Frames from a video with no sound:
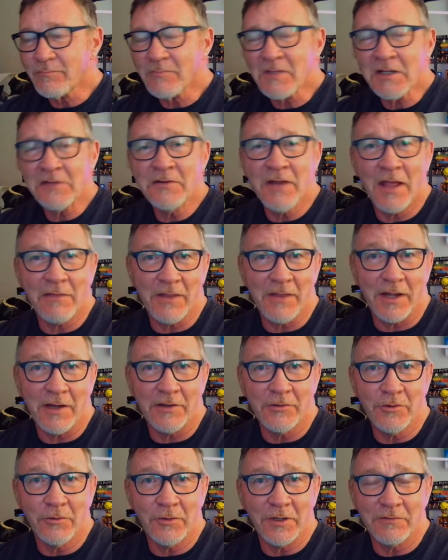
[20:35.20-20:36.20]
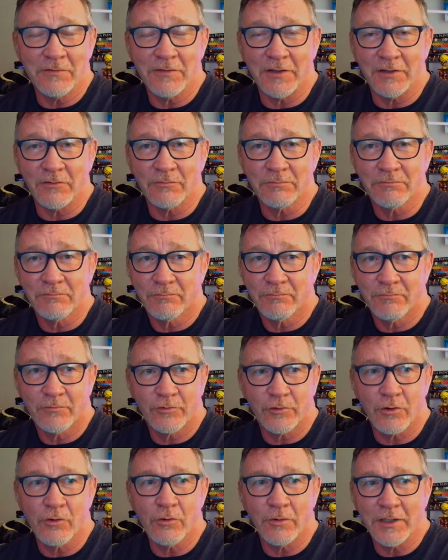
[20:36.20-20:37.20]
Not that I do anything
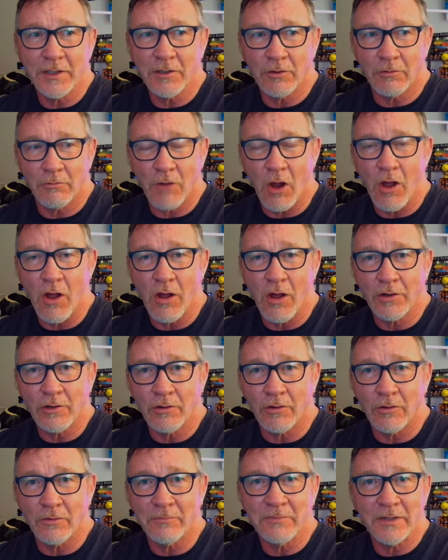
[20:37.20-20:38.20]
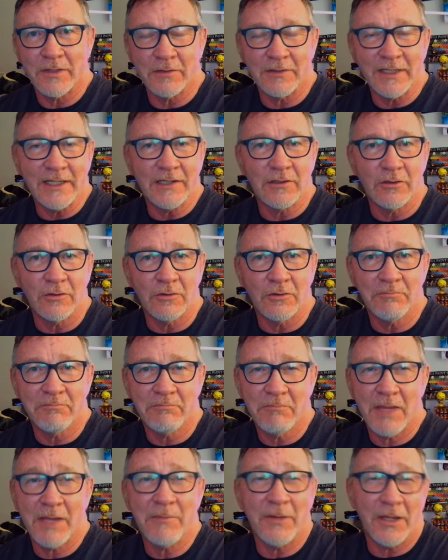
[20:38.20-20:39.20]
screwy or wrong or illegal,
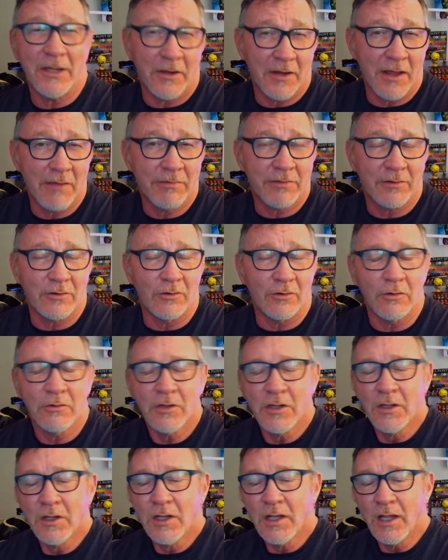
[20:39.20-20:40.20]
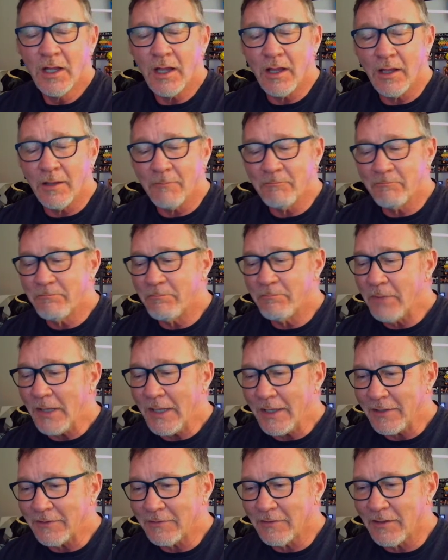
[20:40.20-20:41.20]
maybe unethical.
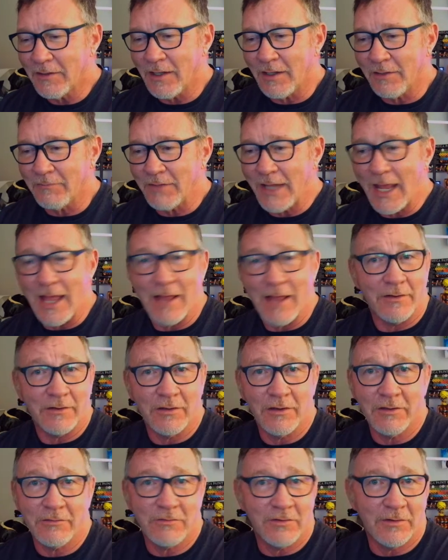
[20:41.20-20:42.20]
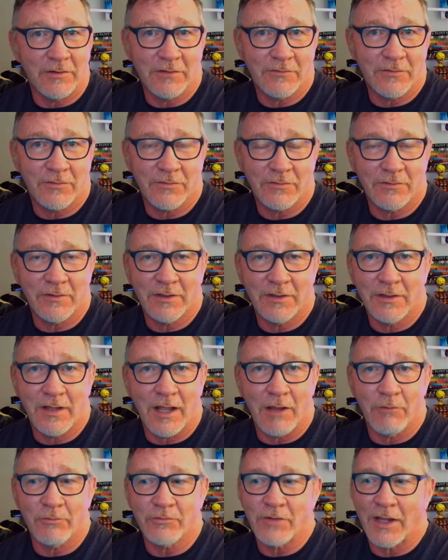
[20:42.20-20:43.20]
But it's, I
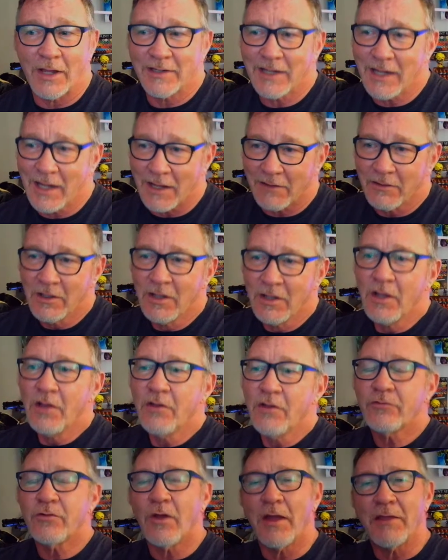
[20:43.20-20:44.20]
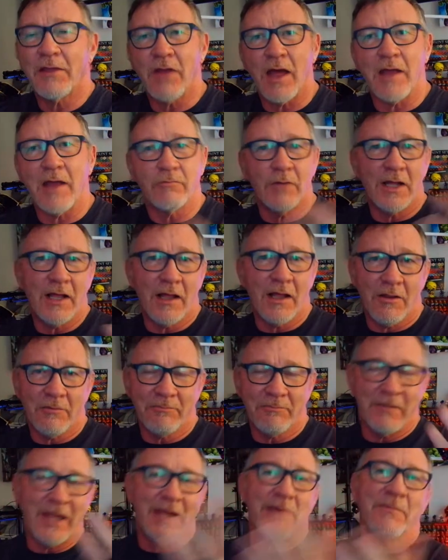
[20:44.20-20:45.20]
was like, yeah. So I thought, well,
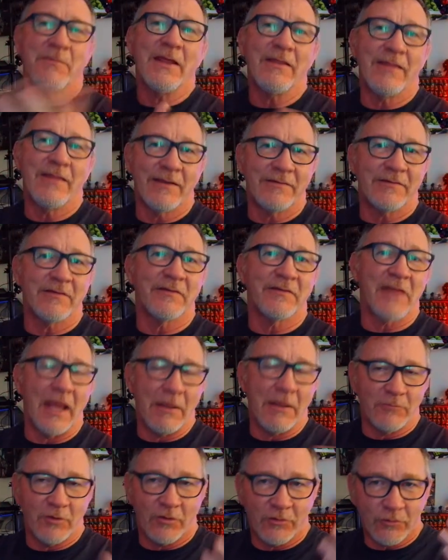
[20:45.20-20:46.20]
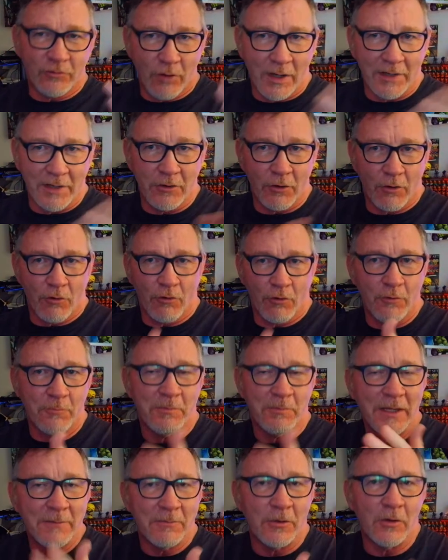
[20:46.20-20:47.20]
maybe this is them just trying to herd
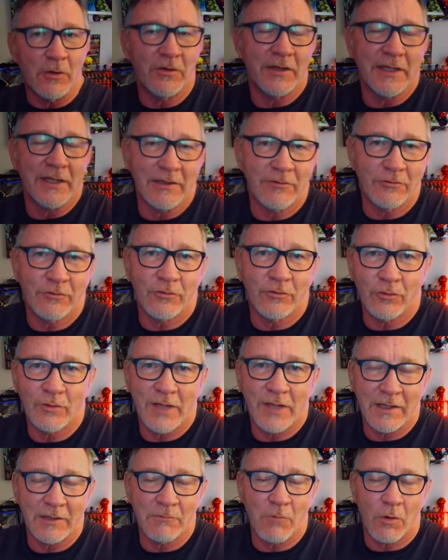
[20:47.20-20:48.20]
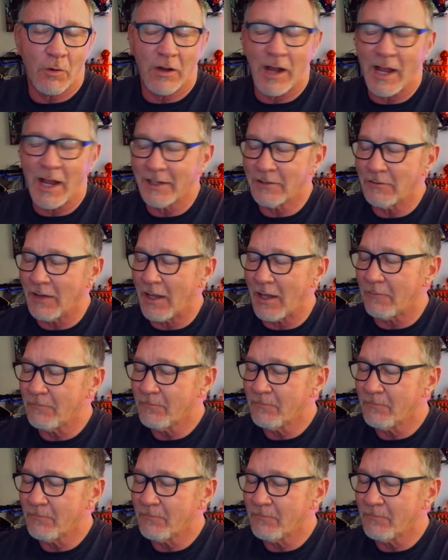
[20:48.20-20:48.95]
people into getting more iCloud.